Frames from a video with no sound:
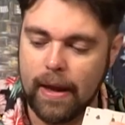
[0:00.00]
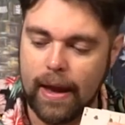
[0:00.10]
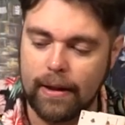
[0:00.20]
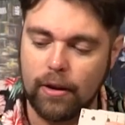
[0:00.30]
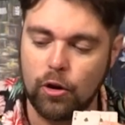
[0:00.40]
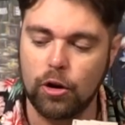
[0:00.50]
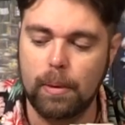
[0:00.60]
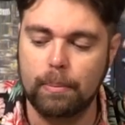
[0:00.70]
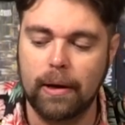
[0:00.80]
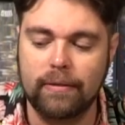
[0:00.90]
And you're gonna
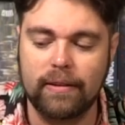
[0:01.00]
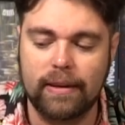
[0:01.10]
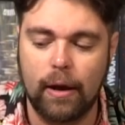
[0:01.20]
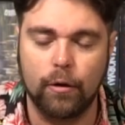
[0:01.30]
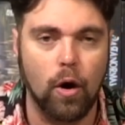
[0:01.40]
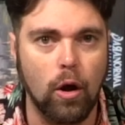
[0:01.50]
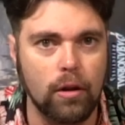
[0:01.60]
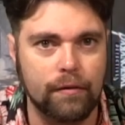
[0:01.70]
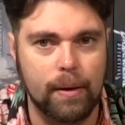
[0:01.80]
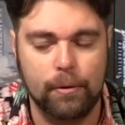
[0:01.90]
be placing down
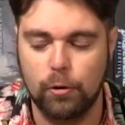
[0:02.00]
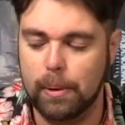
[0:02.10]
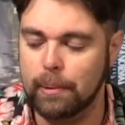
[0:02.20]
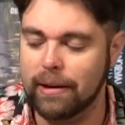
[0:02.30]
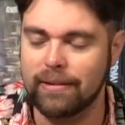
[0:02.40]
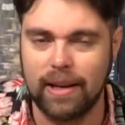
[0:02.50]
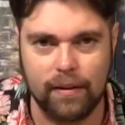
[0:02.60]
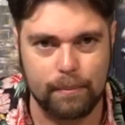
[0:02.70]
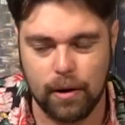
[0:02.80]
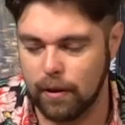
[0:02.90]
all of them and you'll be placing
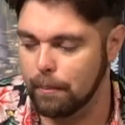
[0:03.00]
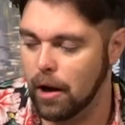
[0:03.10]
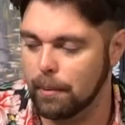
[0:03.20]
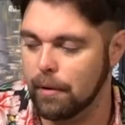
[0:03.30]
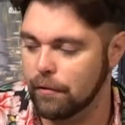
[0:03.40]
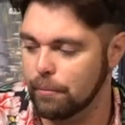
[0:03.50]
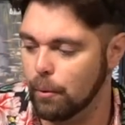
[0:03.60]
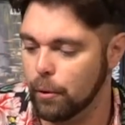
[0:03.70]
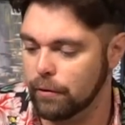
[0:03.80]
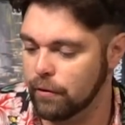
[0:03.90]
down them on the bottom of their
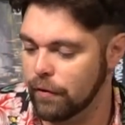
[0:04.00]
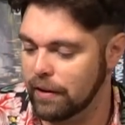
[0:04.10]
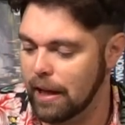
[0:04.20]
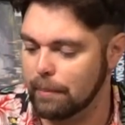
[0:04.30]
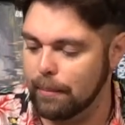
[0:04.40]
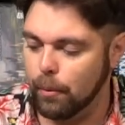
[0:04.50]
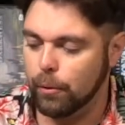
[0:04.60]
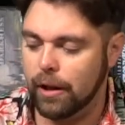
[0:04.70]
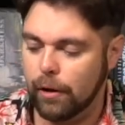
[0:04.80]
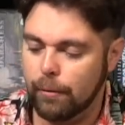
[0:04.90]
board. So if I take my
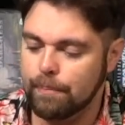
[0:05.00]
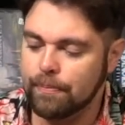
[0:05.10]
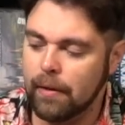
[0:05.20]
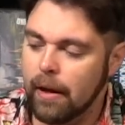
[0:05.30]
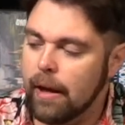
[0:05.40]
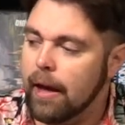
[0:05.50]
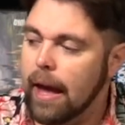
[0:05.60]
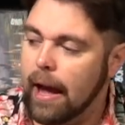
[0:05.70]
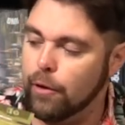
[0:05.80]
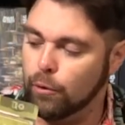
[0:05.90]
board here
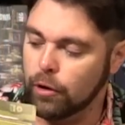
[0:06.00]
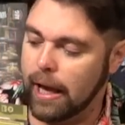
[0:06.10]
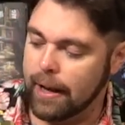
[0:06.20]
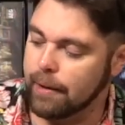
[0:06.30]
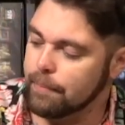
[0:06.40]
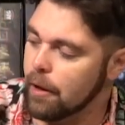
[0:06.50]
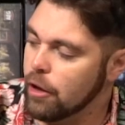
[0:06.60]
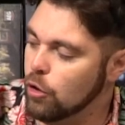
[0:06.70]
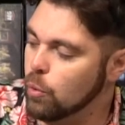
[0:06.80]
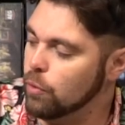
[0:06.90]
and you look at it,
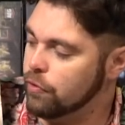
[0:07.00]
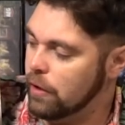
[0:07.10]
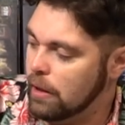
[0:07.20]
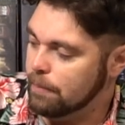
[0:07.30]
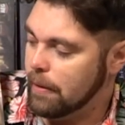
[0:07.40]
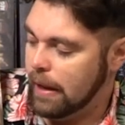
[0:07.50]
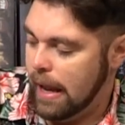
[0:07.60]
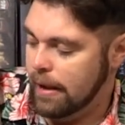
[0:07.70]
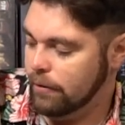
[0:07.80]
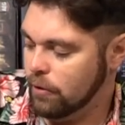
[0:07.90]
you will see an
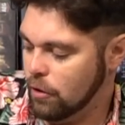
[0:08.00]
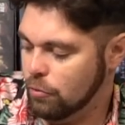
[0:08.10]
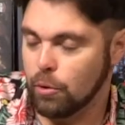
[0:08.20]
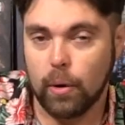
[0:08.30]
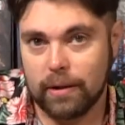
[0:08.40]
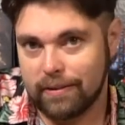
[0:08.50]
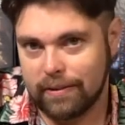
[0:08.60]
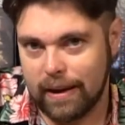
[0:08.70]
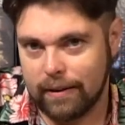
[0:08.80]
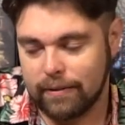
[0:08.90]
ace through
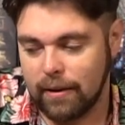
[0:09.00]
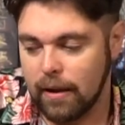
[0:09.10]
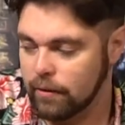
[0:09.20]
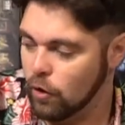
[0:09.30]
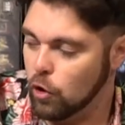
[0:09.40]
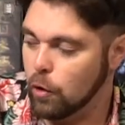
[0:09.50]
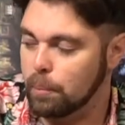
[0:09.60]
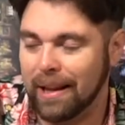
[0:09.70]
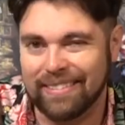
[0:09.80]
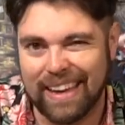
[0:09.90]
six. So you can
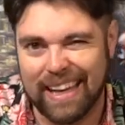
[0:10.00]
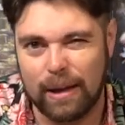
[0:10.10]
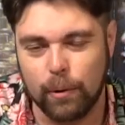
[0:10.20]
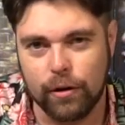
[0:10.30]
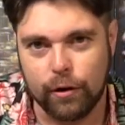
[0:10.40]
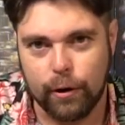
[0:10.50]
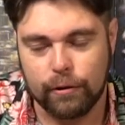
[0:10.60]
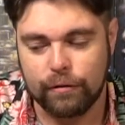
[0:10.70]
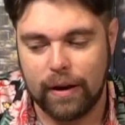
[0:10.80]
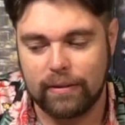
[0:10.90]
place any one of your
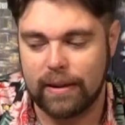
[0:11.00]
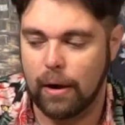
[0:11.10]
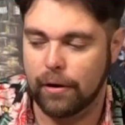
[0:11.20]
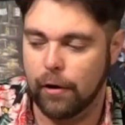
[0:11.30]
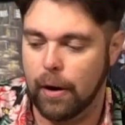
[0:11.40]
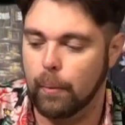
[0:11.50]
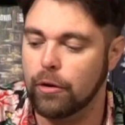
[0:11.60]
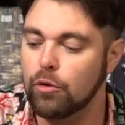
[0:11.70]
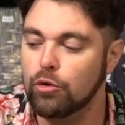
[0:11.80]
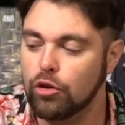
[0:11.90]
cards face down here. And
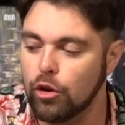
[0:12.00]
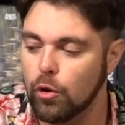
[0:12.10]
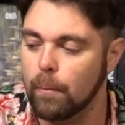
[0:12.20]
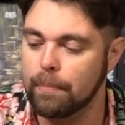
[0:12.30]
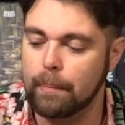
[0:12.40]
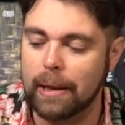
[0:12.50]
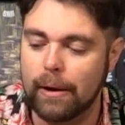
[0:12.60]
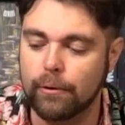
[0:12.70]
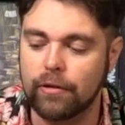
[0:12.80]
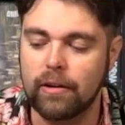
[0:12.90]
when you do,
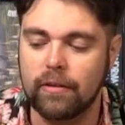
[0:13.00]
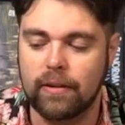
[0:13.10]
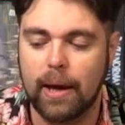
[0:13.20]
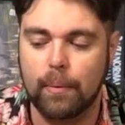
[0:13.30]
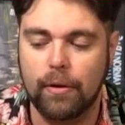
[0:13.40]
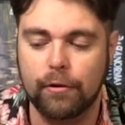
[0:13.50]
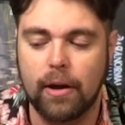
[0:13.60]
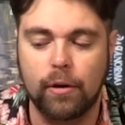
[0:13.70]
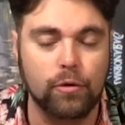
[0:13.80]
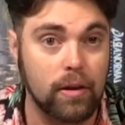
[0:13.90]
players can decide whether or
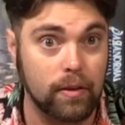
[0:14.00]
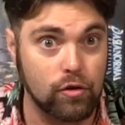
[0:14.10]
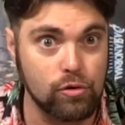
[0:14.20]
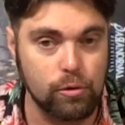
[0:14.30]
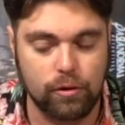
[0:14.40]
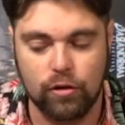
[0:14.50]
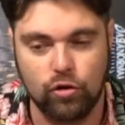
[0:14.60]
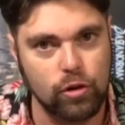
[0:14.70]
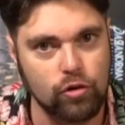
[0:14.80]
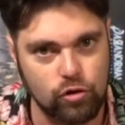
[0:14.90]
not you're telling the truth because
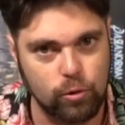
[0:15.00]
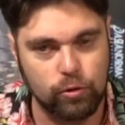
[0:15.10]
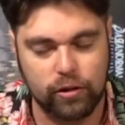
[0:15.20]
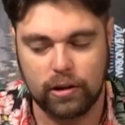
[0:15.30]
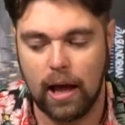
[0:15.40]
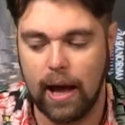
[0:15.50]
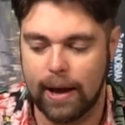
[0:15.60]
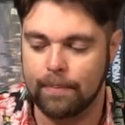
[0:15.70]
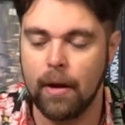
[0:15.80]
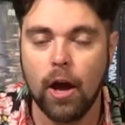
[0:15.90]
you can choose to lie.